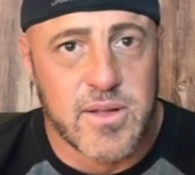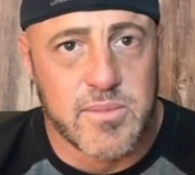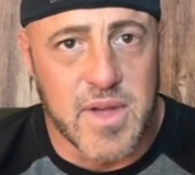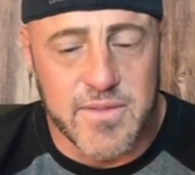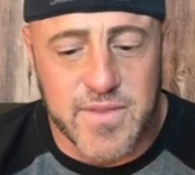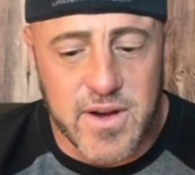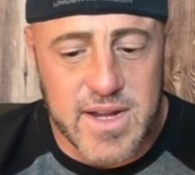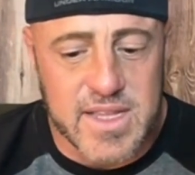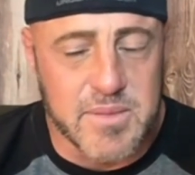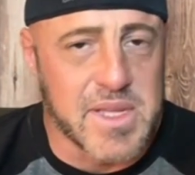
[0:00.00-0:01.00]
by far
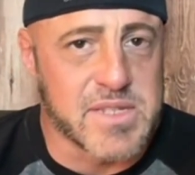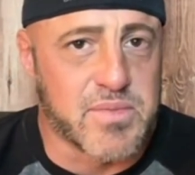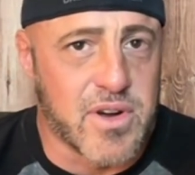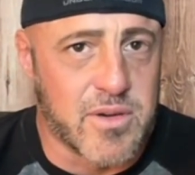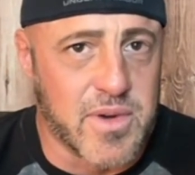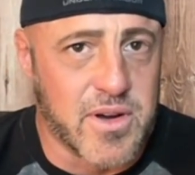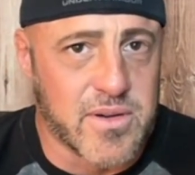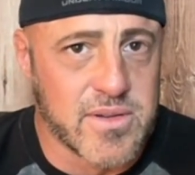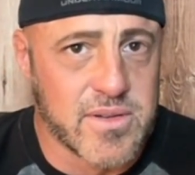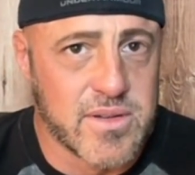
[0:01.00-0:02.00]
got the best promo,
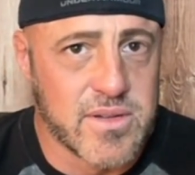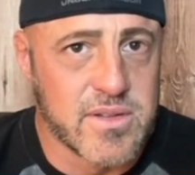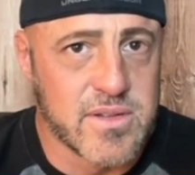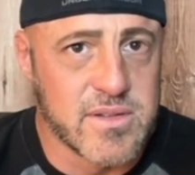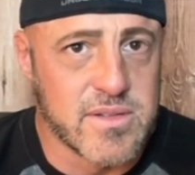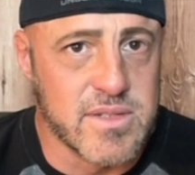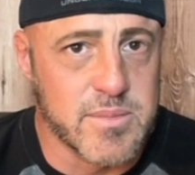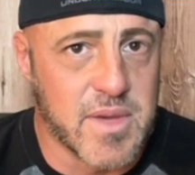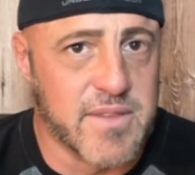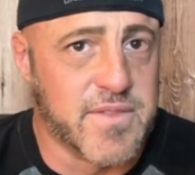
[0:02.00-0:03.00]
and
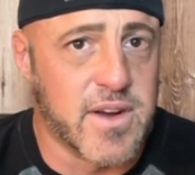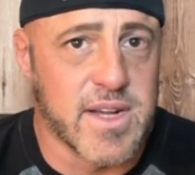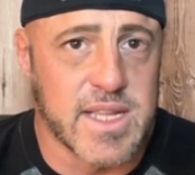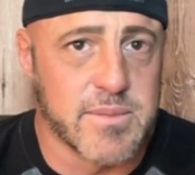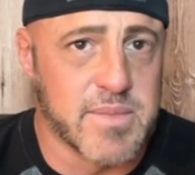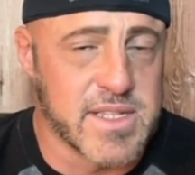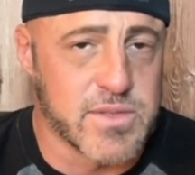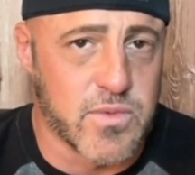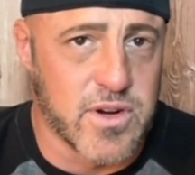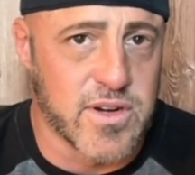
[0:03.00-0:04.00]
by far got the best
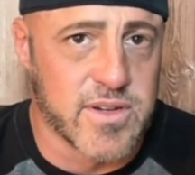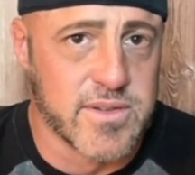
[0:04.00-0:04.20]
work.